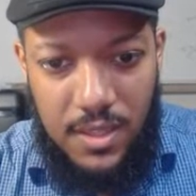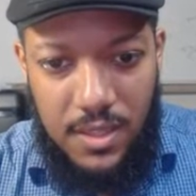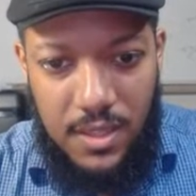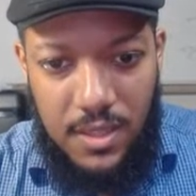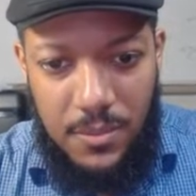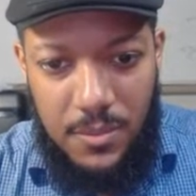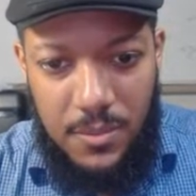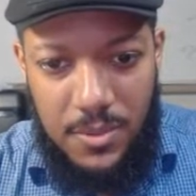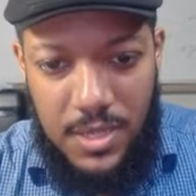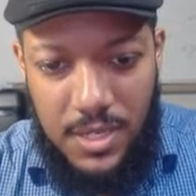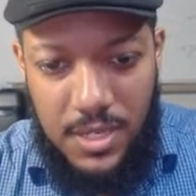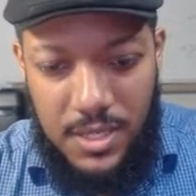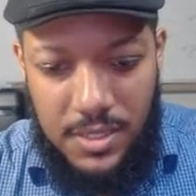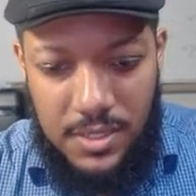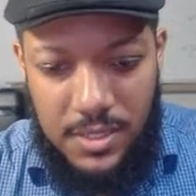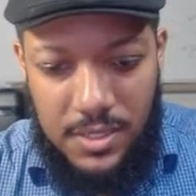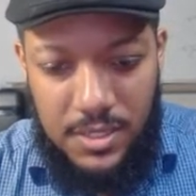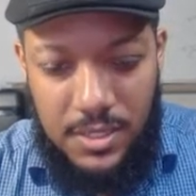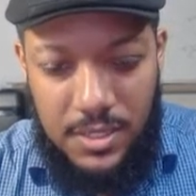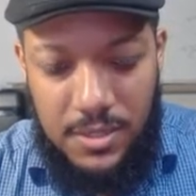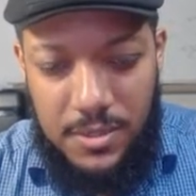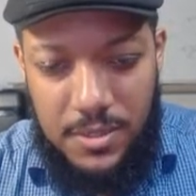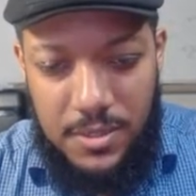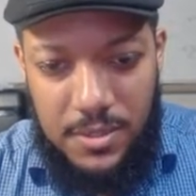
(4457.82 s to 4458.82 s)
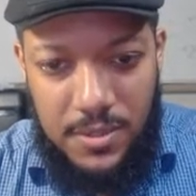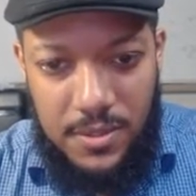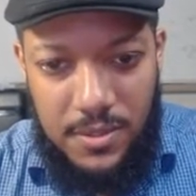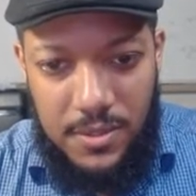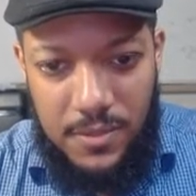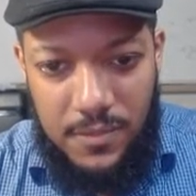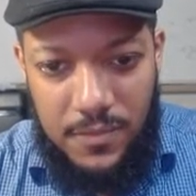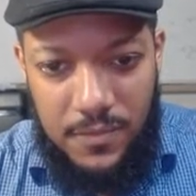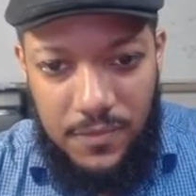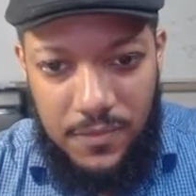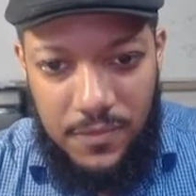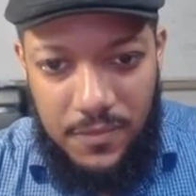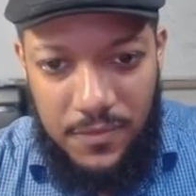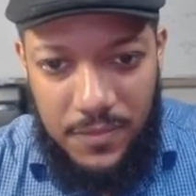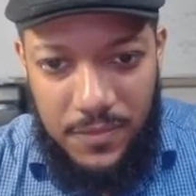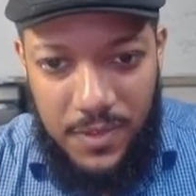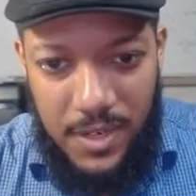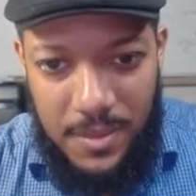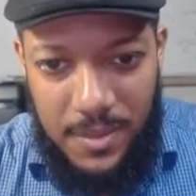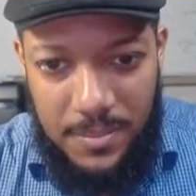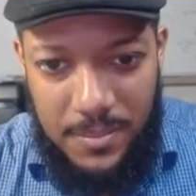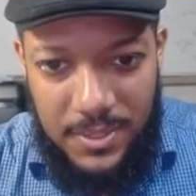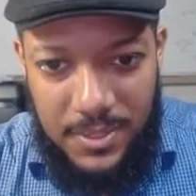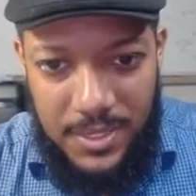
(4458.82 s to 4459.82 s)
We're not going to load a
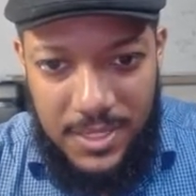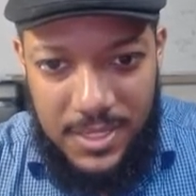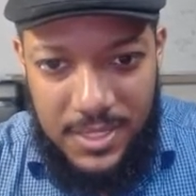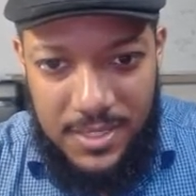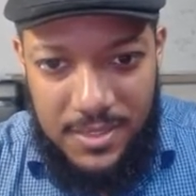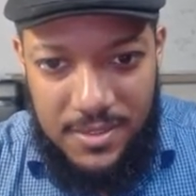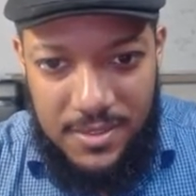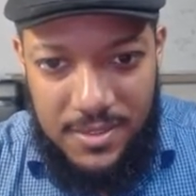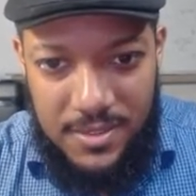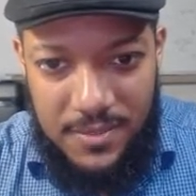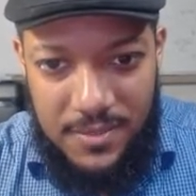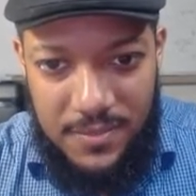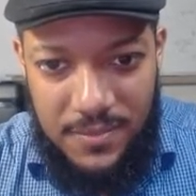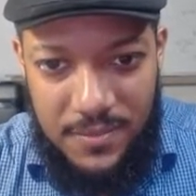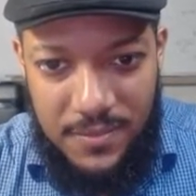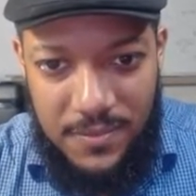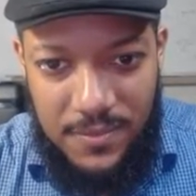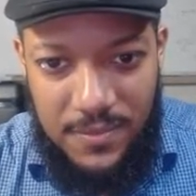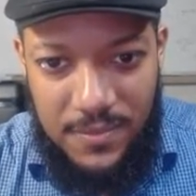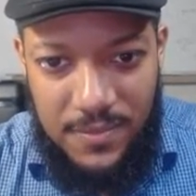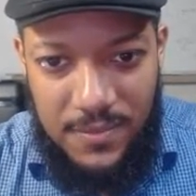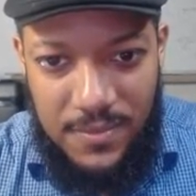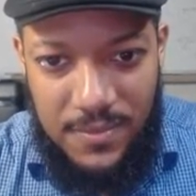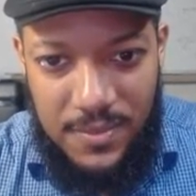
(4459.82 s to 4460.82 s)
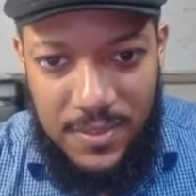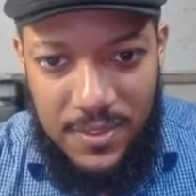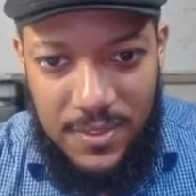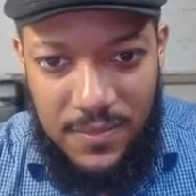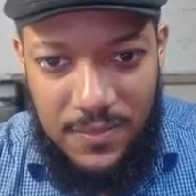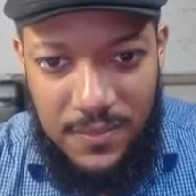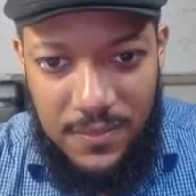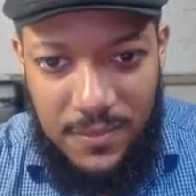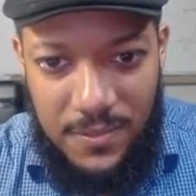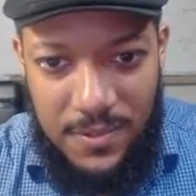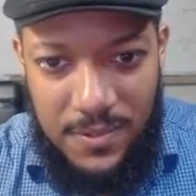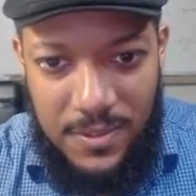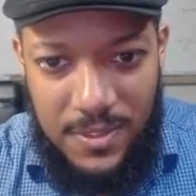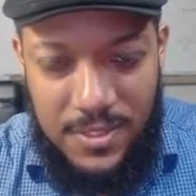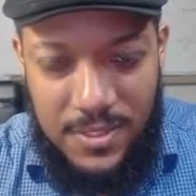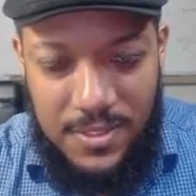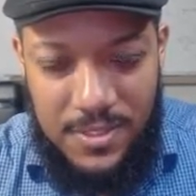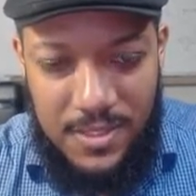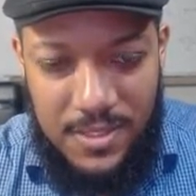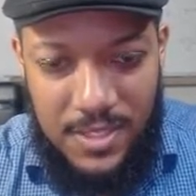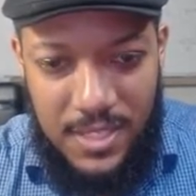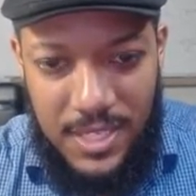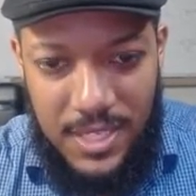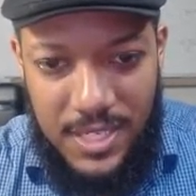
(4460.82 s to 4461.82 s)
fireplace for this
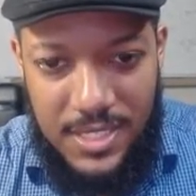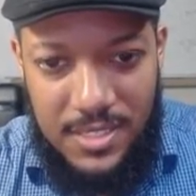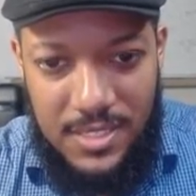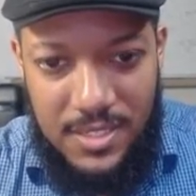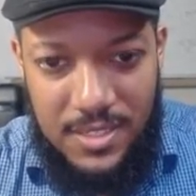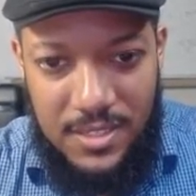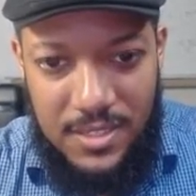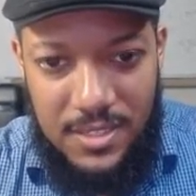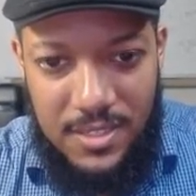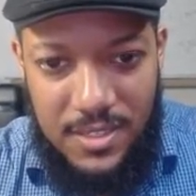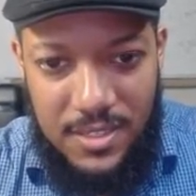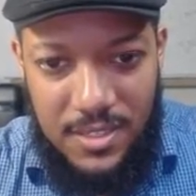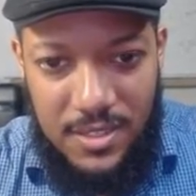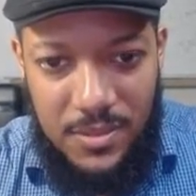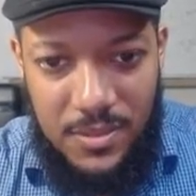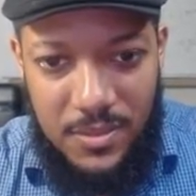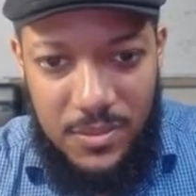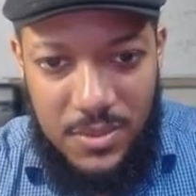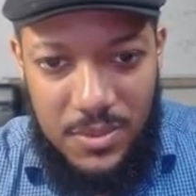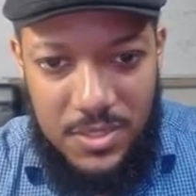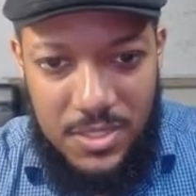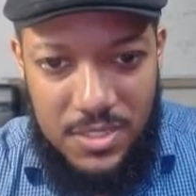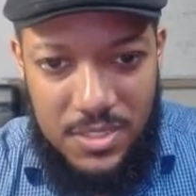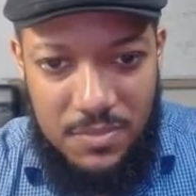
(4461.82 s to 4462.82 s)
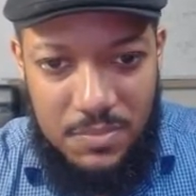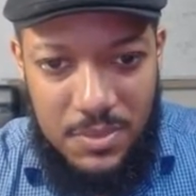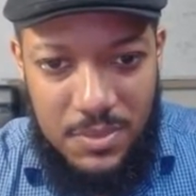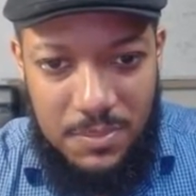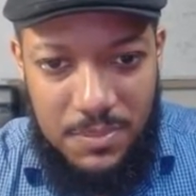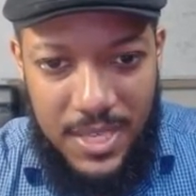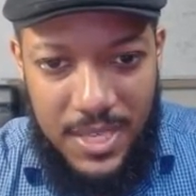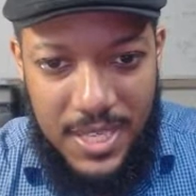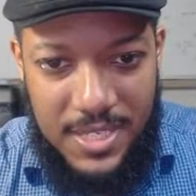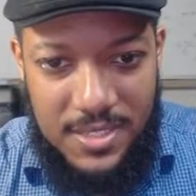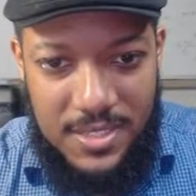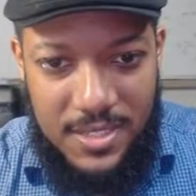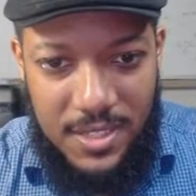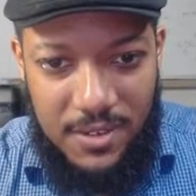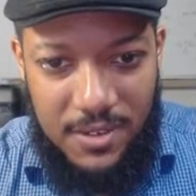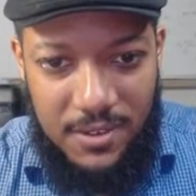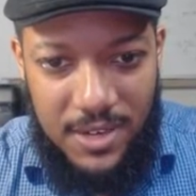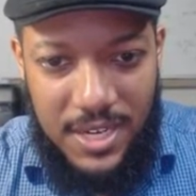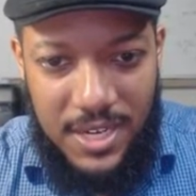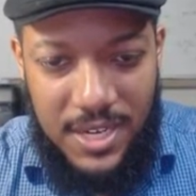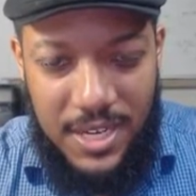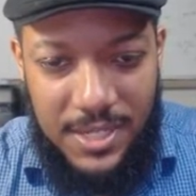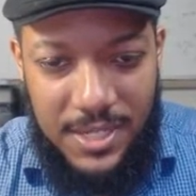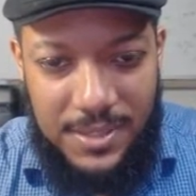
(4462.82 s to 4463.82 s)
yet. We'll just be basic
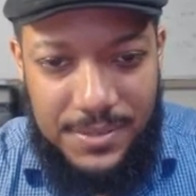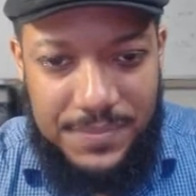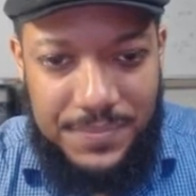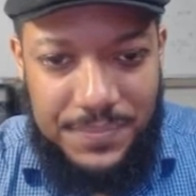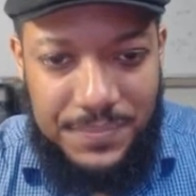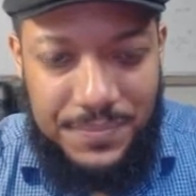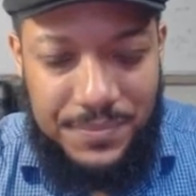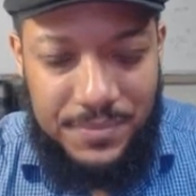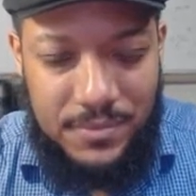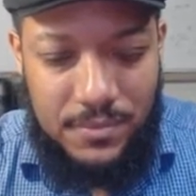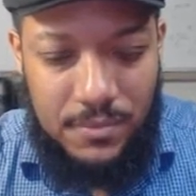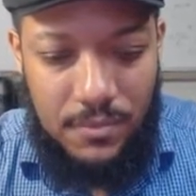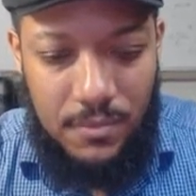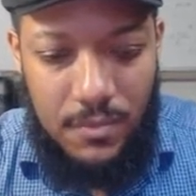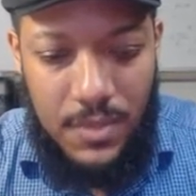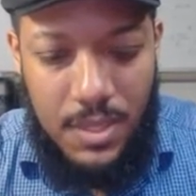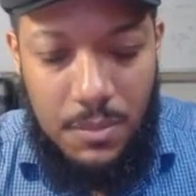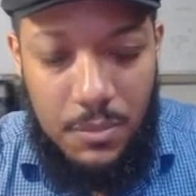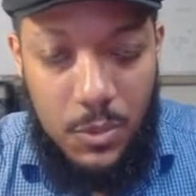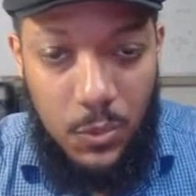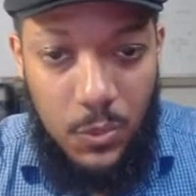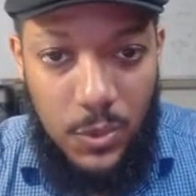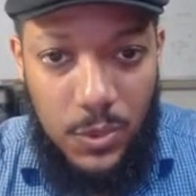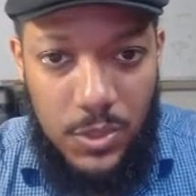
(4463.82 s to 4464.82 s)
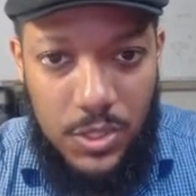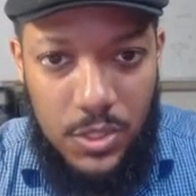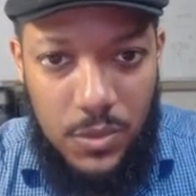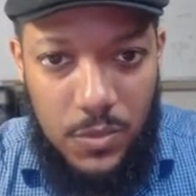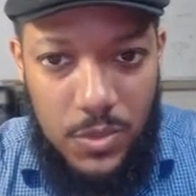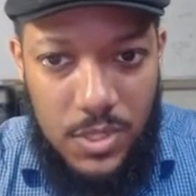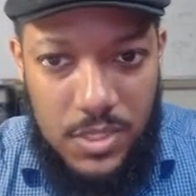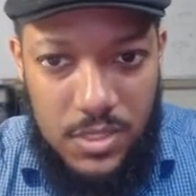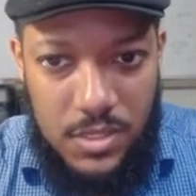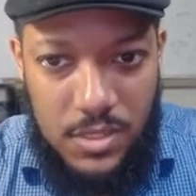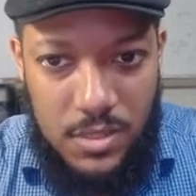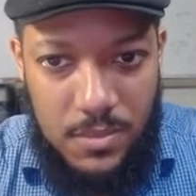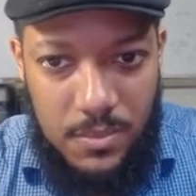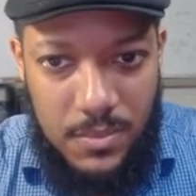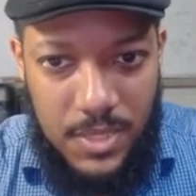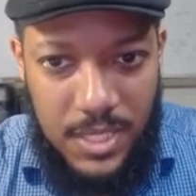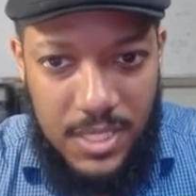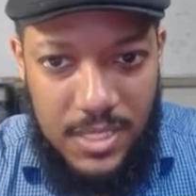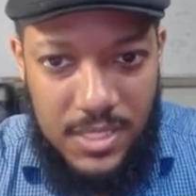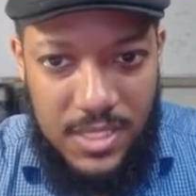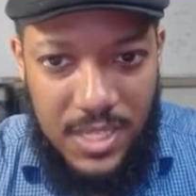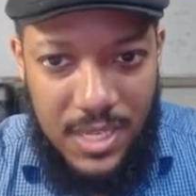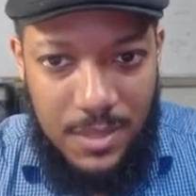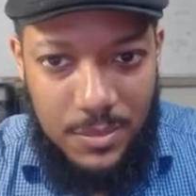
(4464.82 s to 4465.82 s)
right now. But we do want some
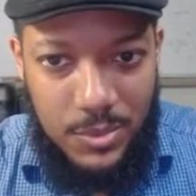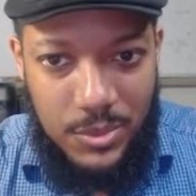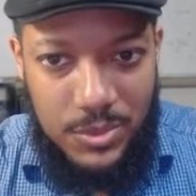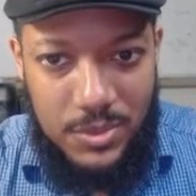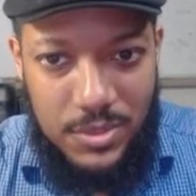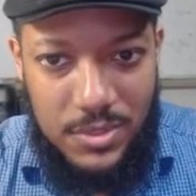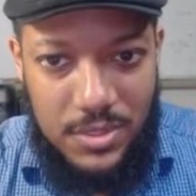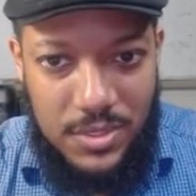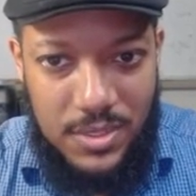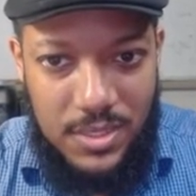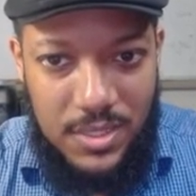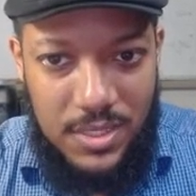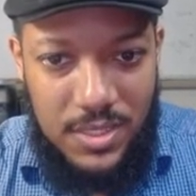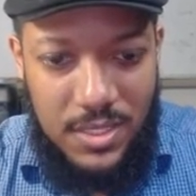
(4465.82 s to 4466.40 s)
end tables.